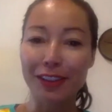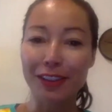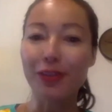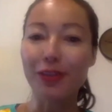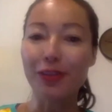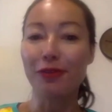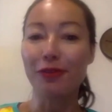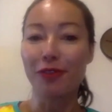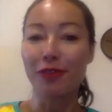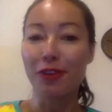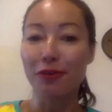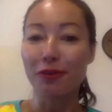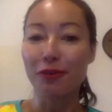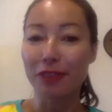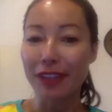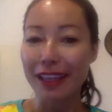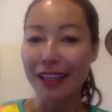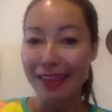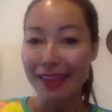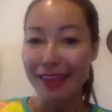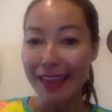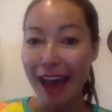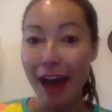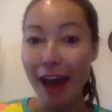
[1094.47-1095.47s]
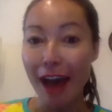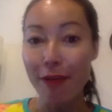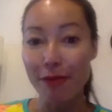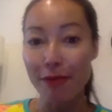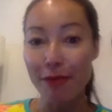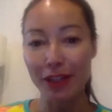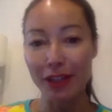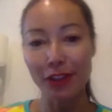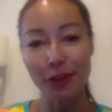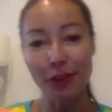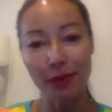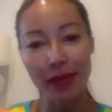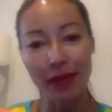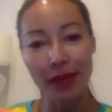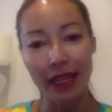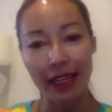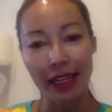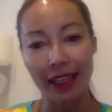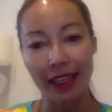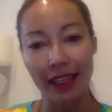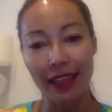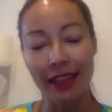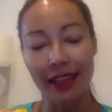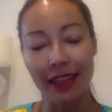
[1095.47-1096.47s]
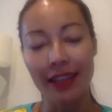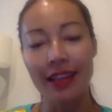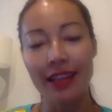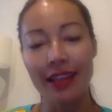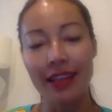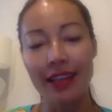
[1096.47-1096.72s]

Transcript: hopefully that much money, and